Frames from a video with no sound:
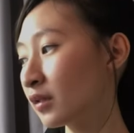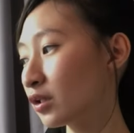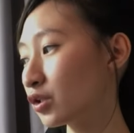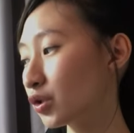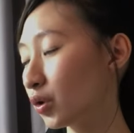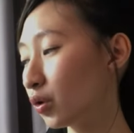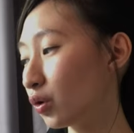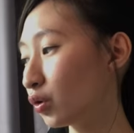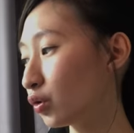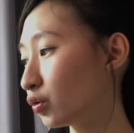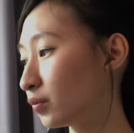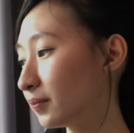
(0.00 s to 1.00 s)

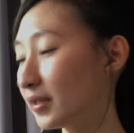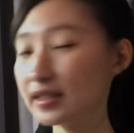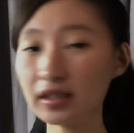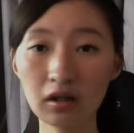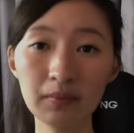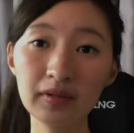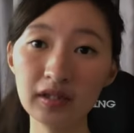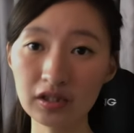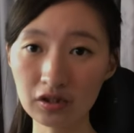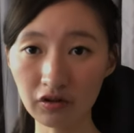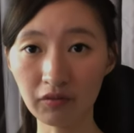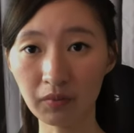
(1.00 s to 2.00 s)
So it's a
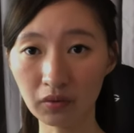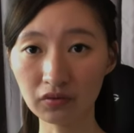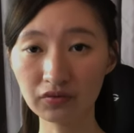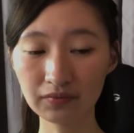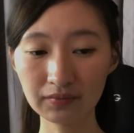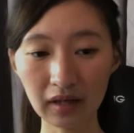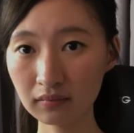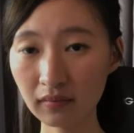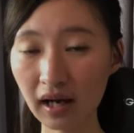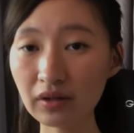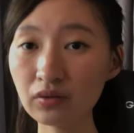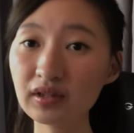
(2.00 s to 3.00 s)
combination of both.
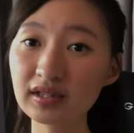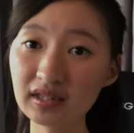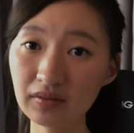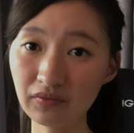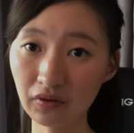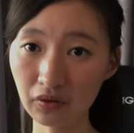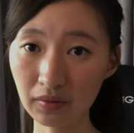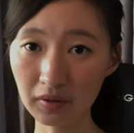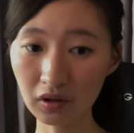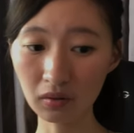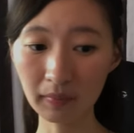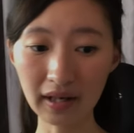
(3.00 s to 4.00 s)
I do the same for
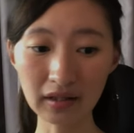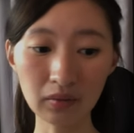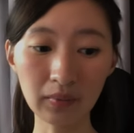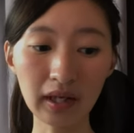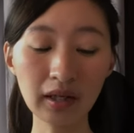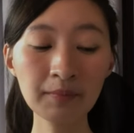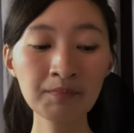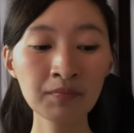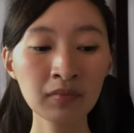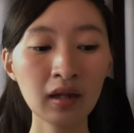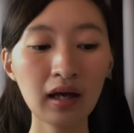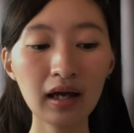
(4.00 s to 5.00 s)
criminal, by the way.
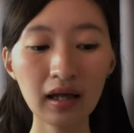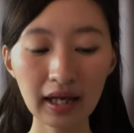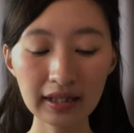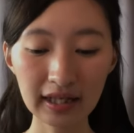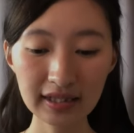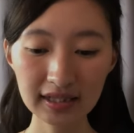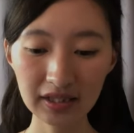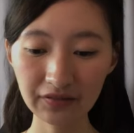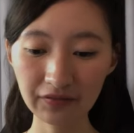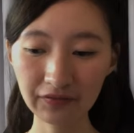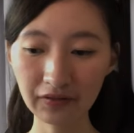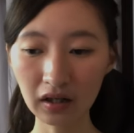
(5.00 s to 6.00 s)
I guess
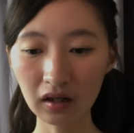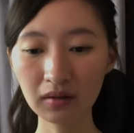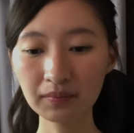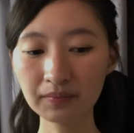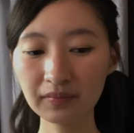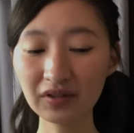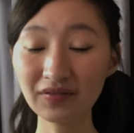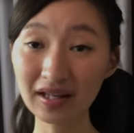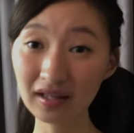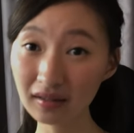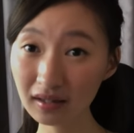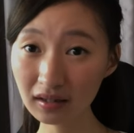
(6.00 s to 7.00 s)
if
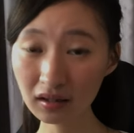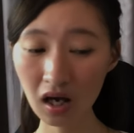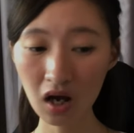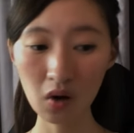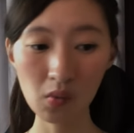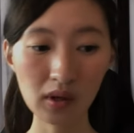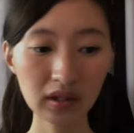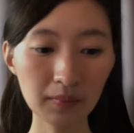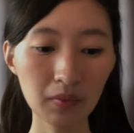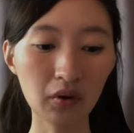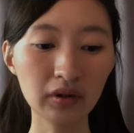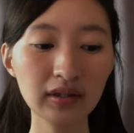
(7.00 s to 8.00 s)
anything, one
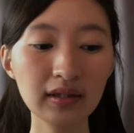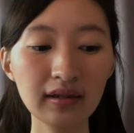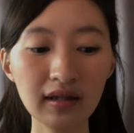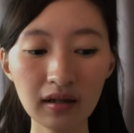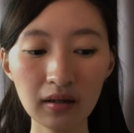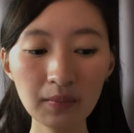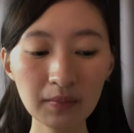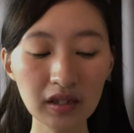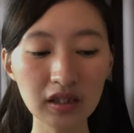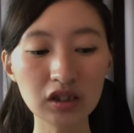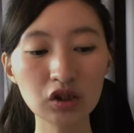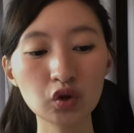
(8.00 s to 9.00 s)
important tip
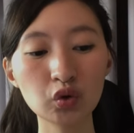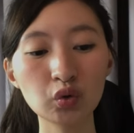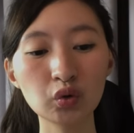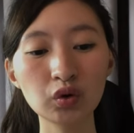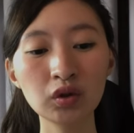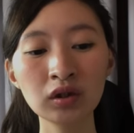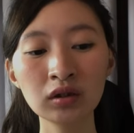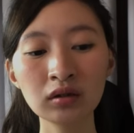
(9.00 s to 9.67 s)
is to,